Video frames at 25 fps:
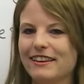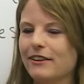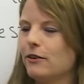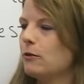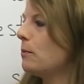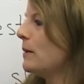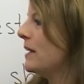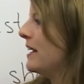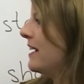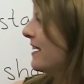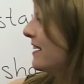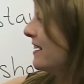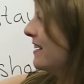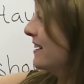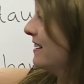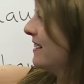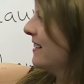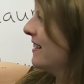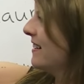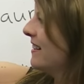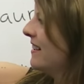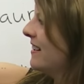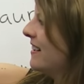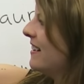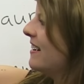this week,
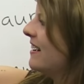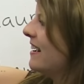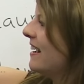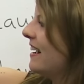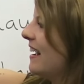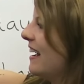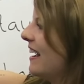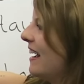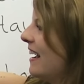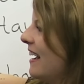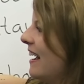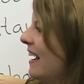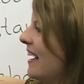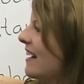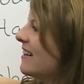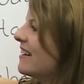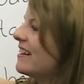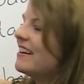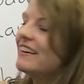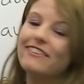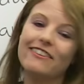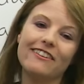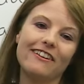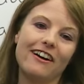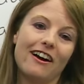
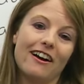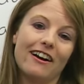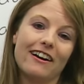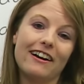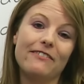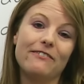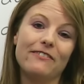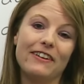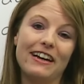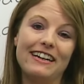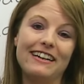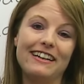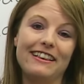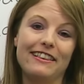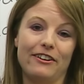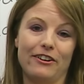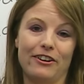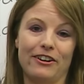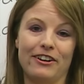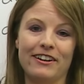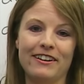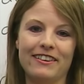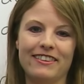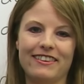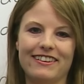aliens are invading the
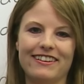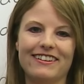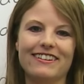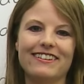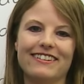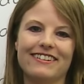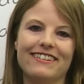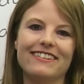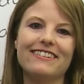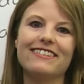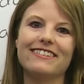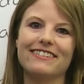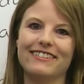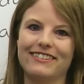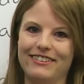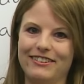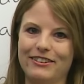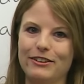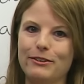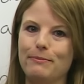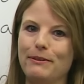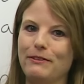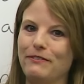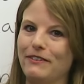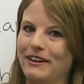Earth,
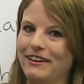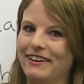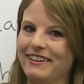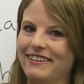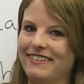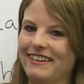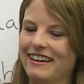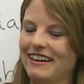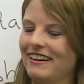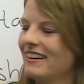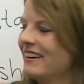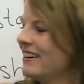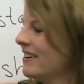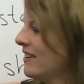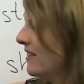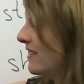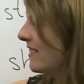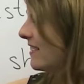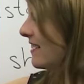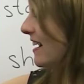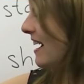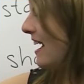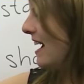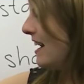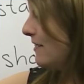you'd be very scared.
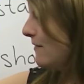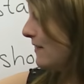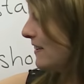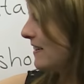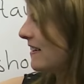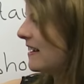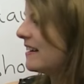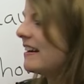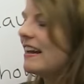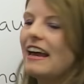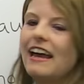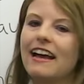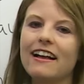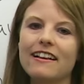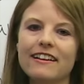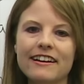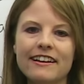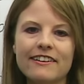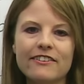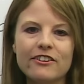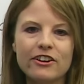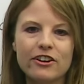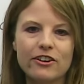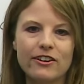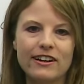And if I said
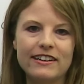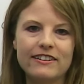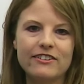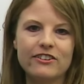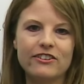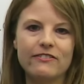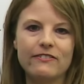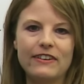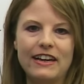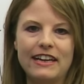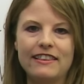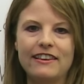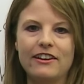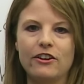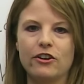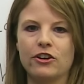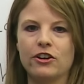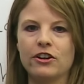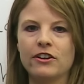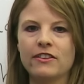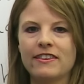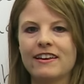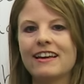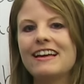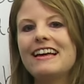aliens are going to invade the
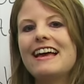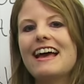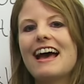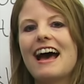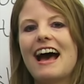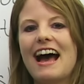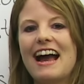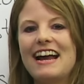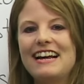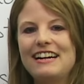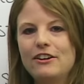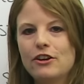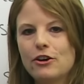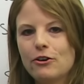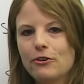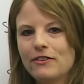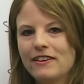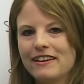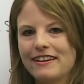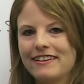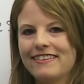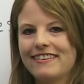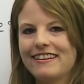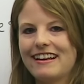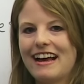Earth, I know
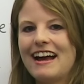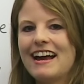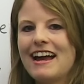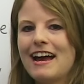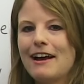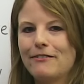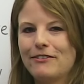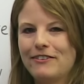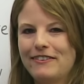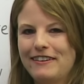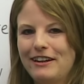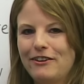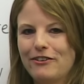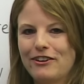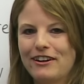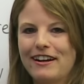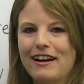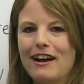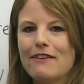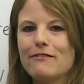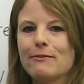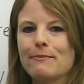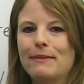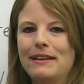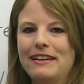this, I have secret
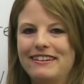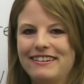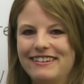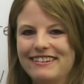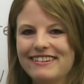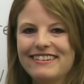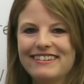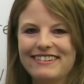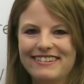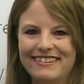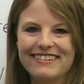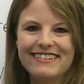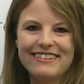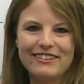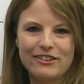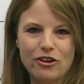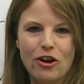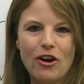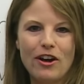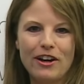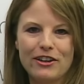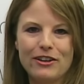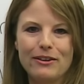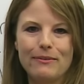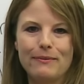government
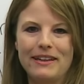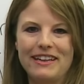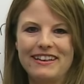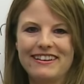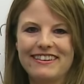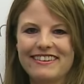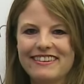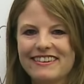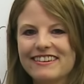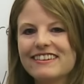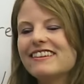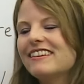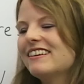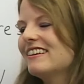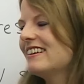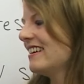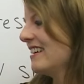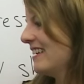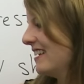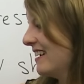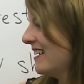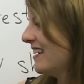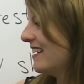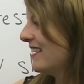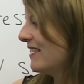documents,
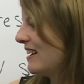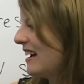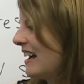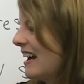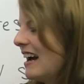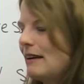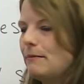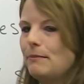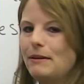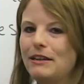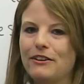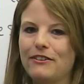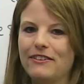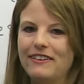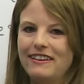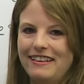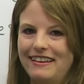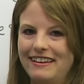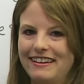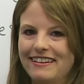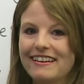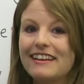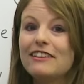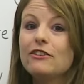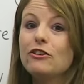I'd be using
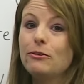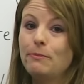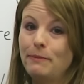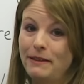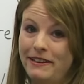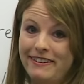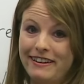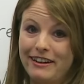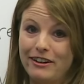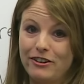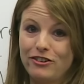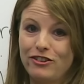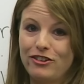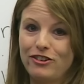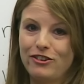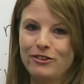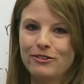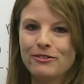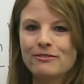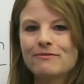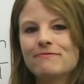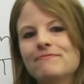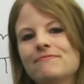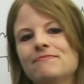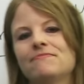this and you'd be scared
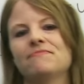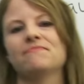too.